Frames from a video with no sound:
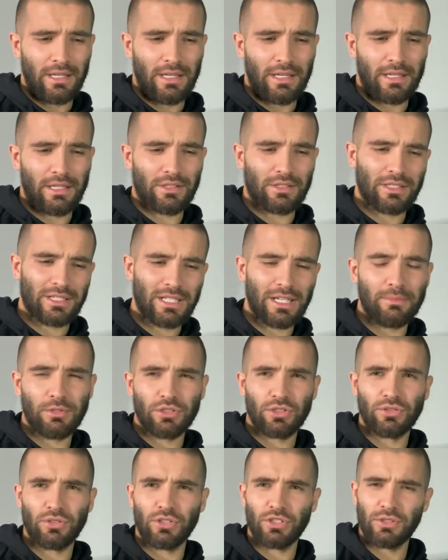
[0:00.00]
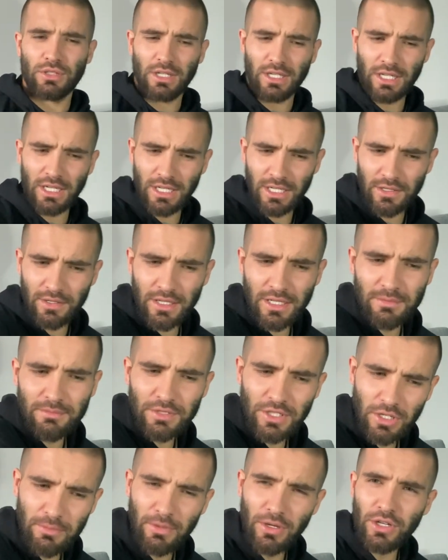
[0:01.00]
I was like, oh, I'm not sure. She's like,
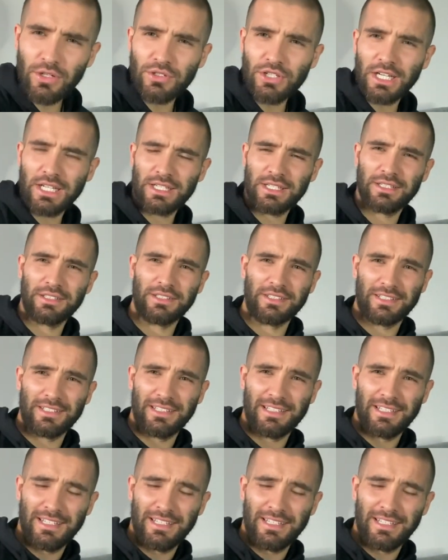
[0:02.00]
you know Michael Jackson?